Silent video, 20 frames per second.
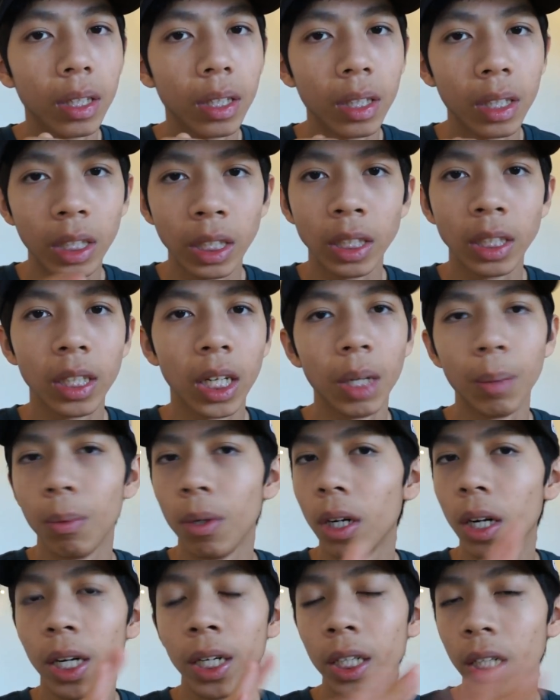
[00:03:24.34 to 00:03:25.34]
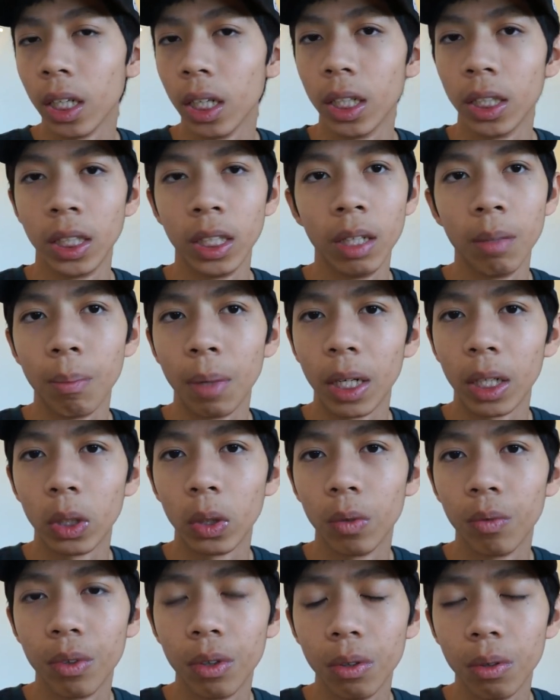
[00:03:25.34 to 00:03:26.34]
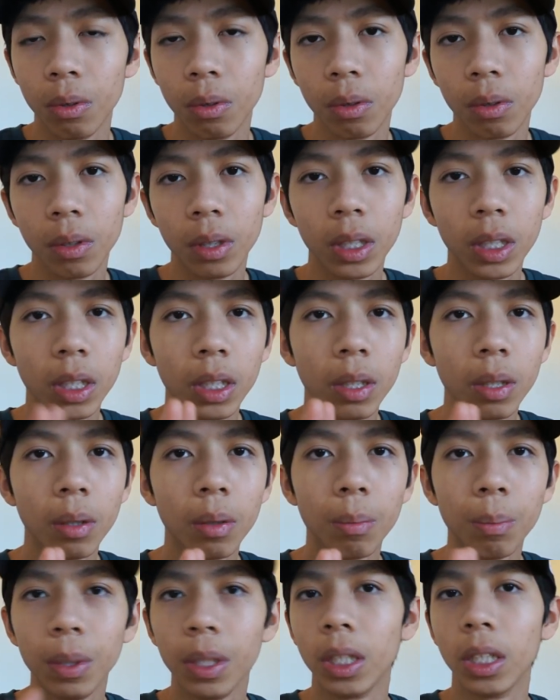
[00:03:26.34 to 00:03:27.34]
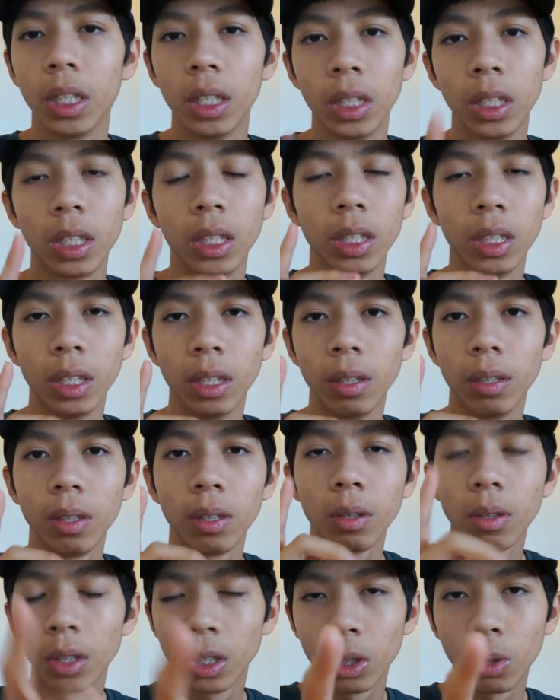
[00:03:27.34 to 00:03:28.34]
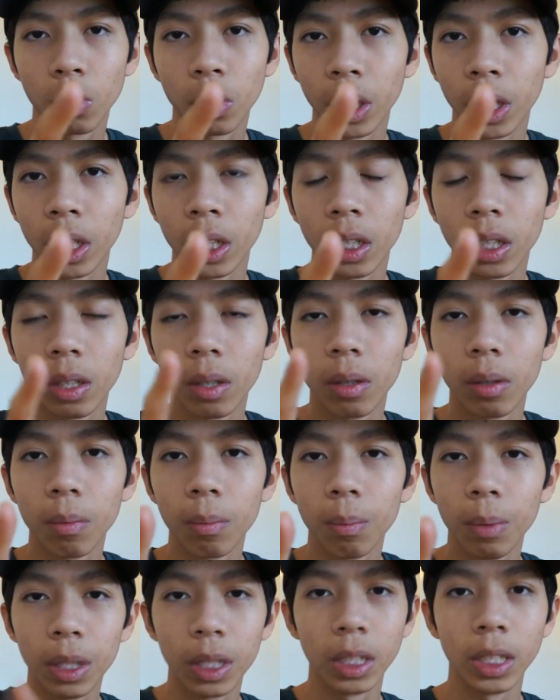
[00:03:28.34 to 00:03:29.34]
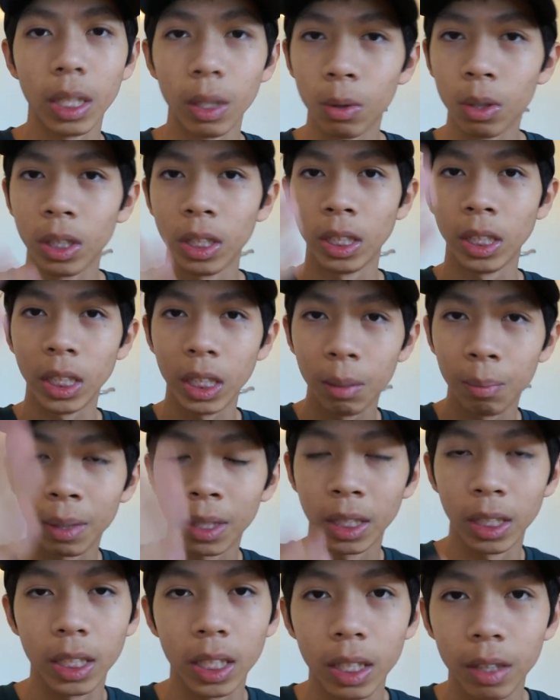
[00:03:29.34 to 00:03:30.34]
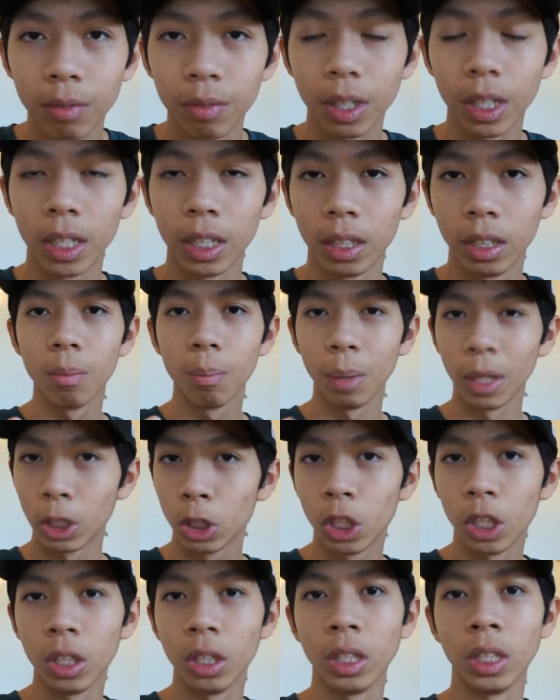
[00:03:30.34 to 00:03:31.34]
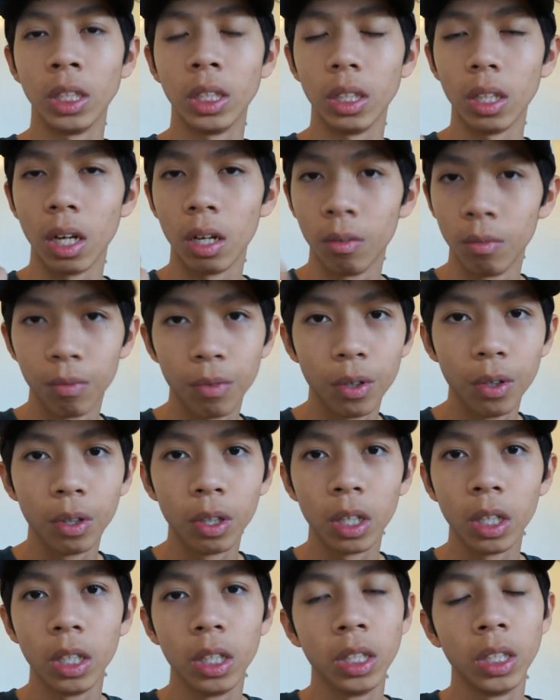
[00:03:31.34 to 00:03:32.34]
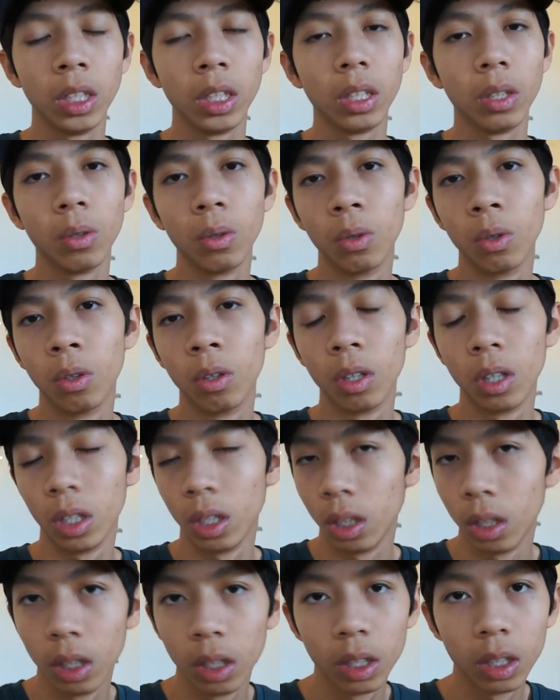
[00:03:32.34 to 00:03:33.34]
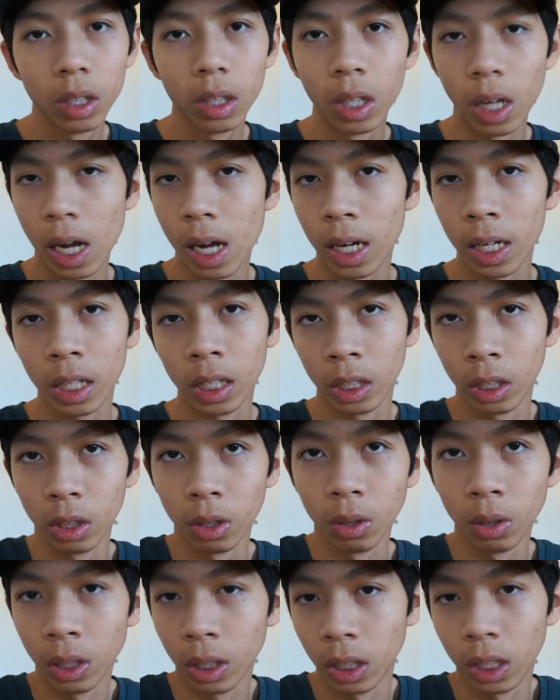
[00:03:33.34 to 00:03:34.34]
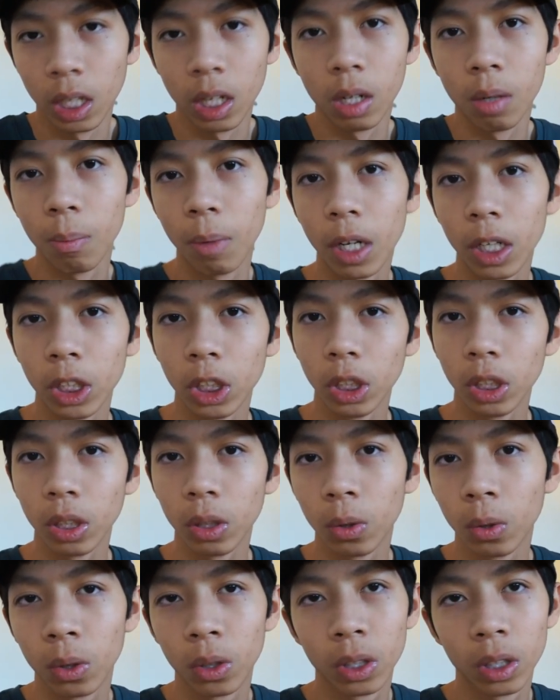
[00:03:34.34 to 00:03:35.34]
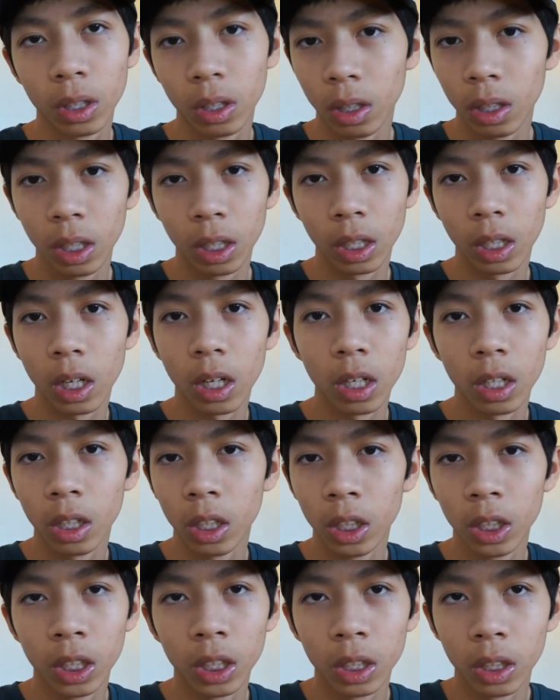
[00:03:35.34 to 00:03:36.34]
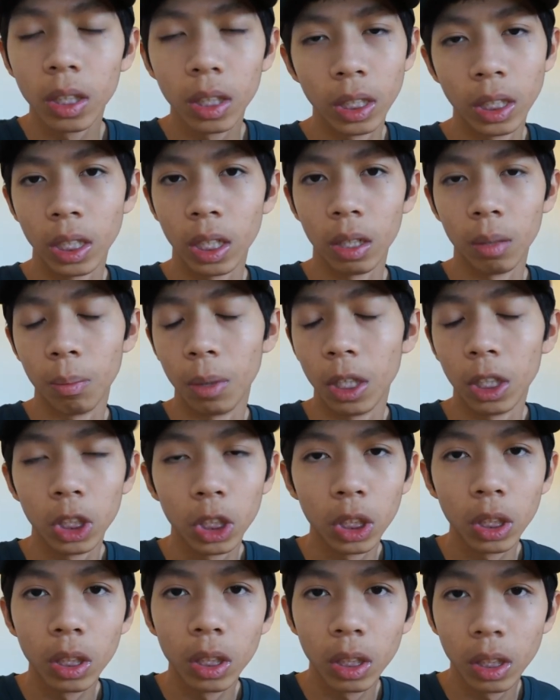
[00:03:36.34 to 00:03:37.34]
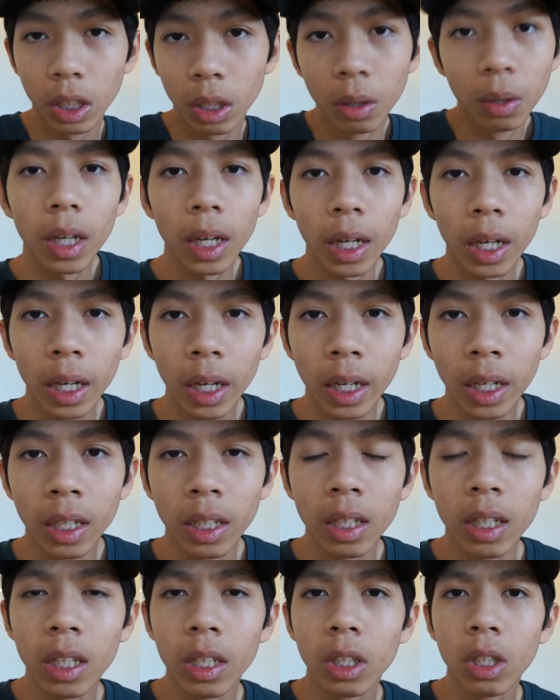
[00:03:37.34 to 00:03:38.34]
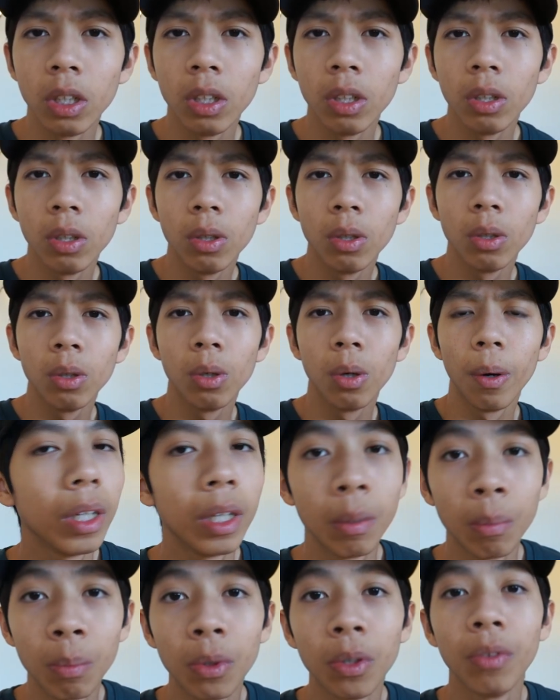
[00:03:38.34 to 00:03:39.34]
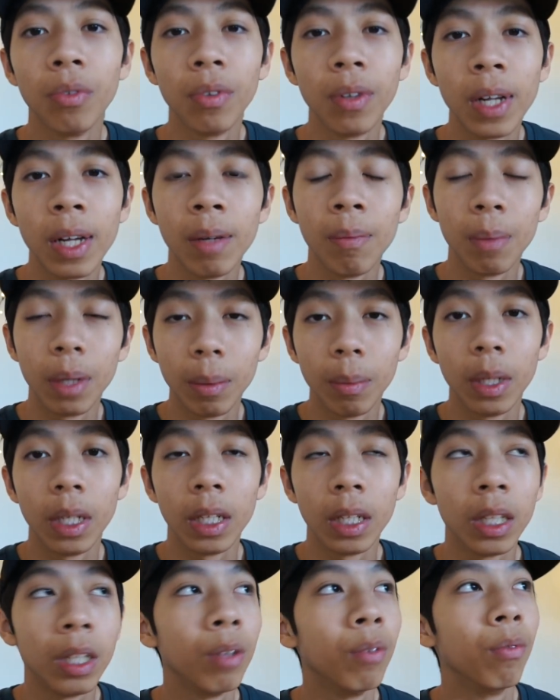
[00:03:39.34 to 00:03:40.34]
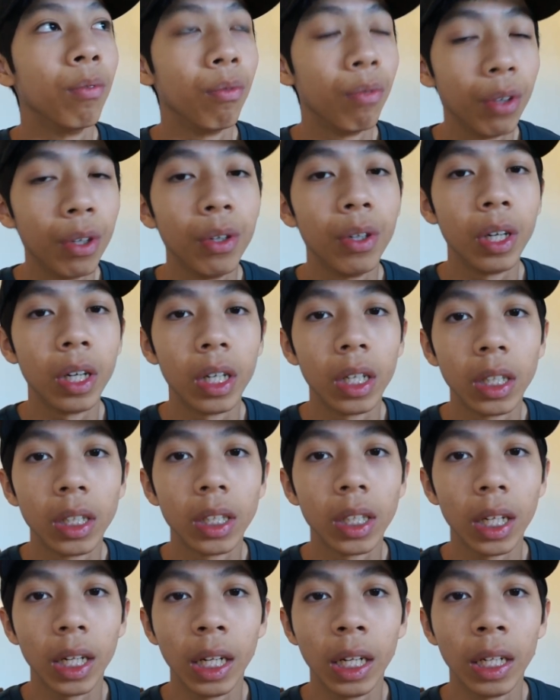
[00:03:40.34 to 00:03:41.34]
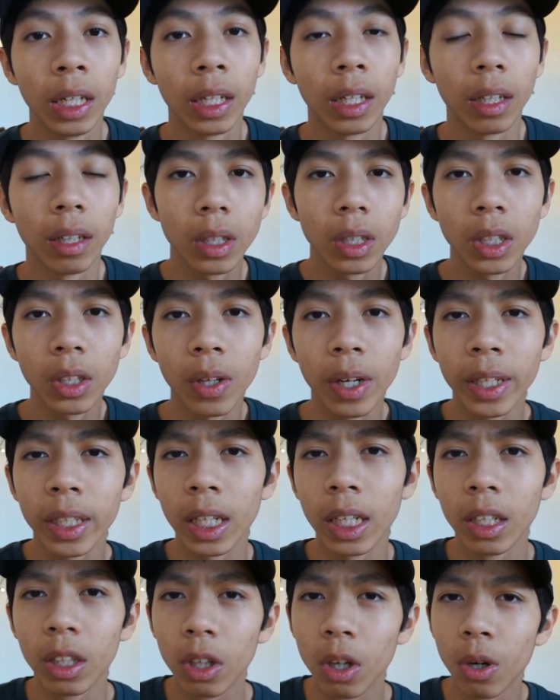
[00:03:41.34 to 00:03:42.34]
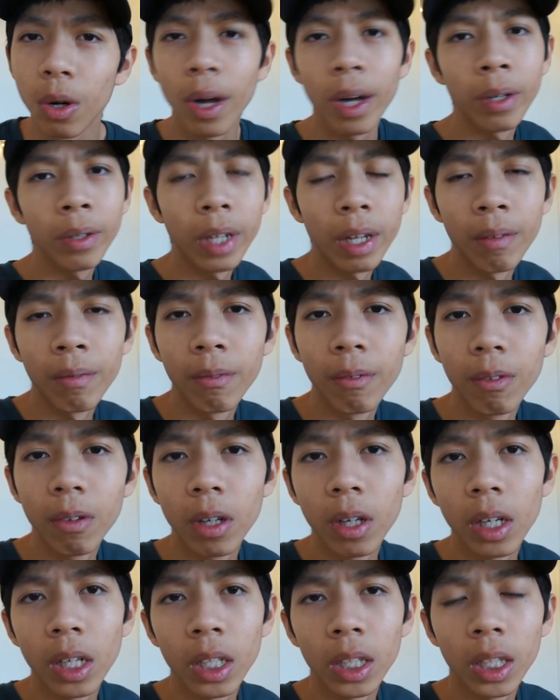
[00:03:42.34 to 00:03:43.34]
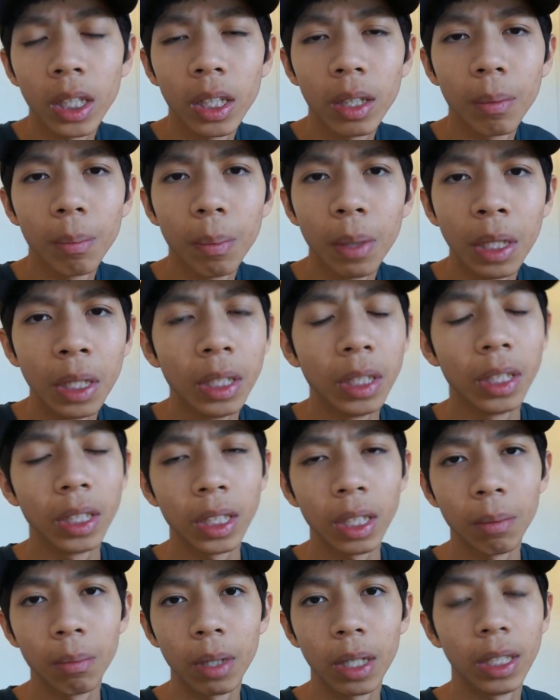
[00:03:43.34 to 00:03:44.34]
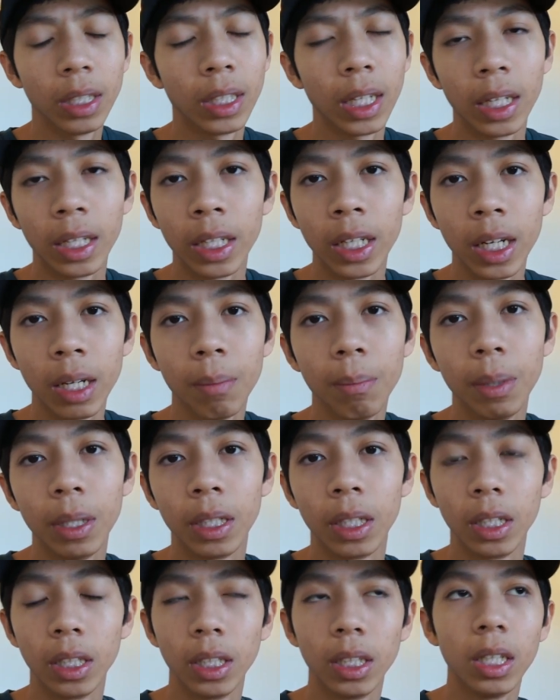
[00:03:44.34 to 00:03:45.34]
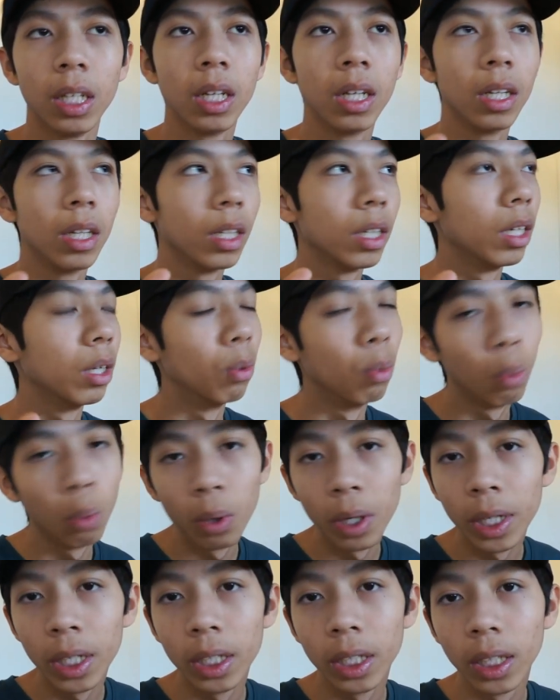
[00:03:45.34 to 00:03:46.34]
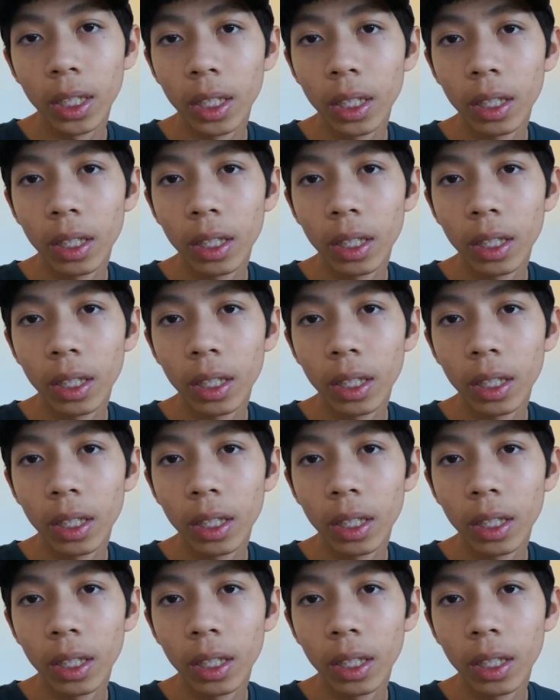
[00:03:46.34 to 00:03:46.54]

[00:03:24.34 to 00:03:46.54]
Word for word: this camera I cannot set microphone because the screen. Because I want to see myself and make sure it's on focus or the ISO is how much or the color is how much. So I need to improve that maybe in a few years and so I can go out and vlog but sometimes I can't because the wind